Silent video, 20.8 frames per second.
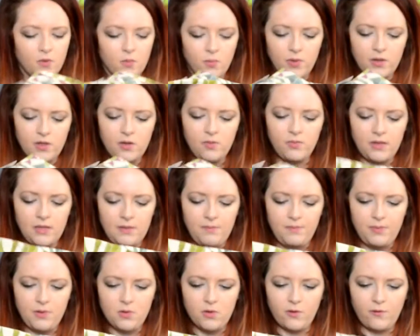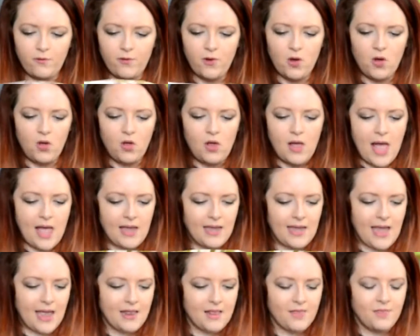really, really beautiful.
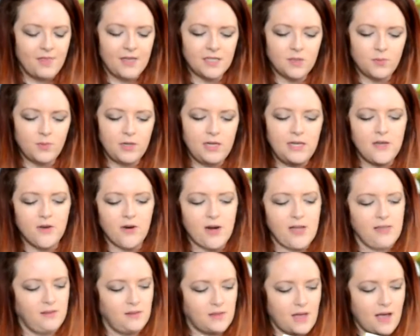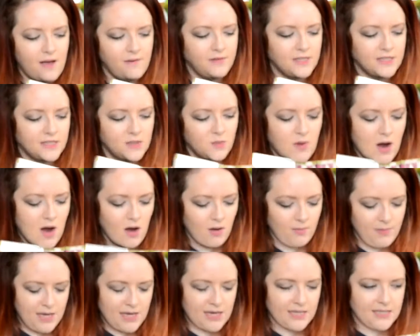Again, this one here I loved as
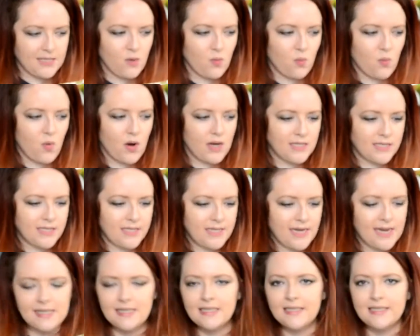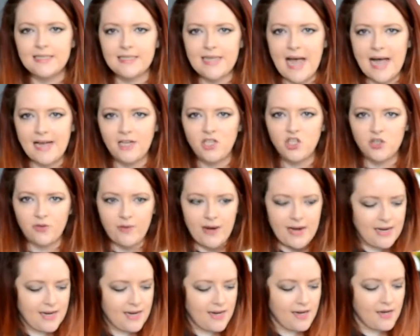well because it wasn't as
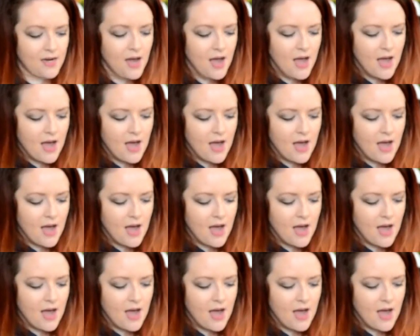saturated.